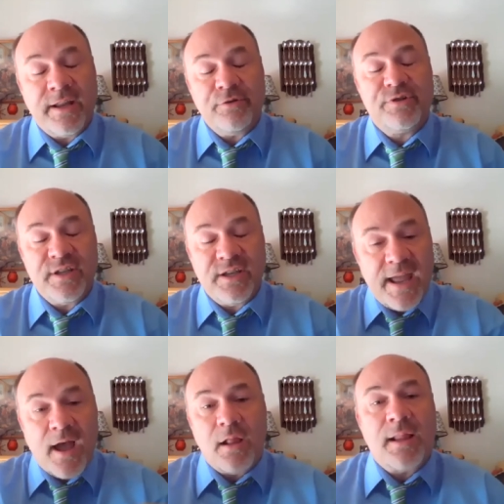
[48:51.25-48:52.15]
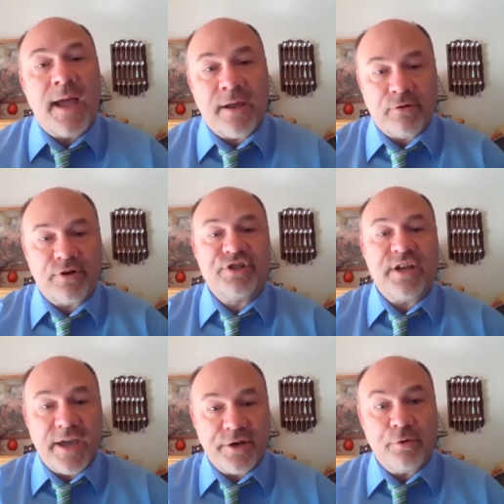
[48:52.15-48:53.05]
and you see an outline or a
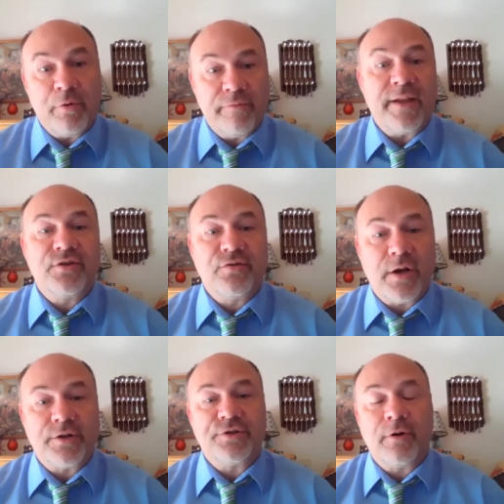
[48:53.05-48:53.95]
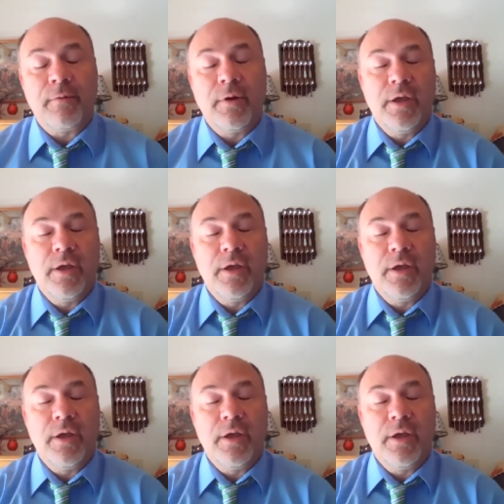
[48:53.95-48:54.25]
shadow of that structure.